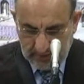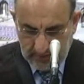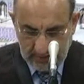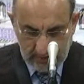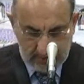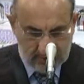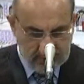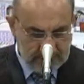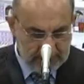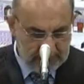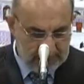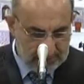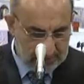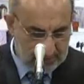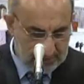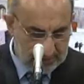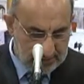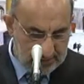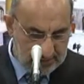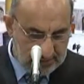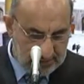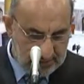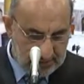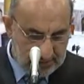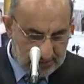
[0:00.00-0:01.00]

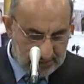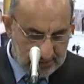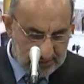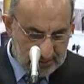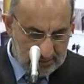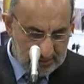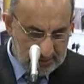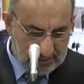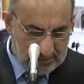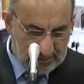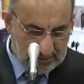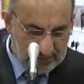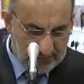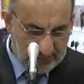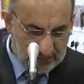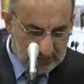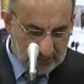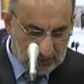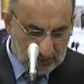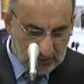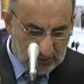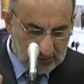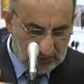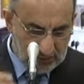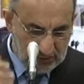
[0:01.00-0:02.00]

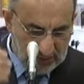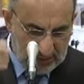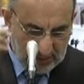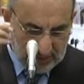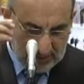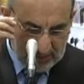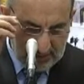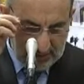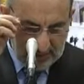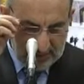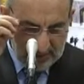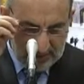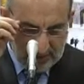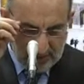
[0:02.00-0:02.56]
872 are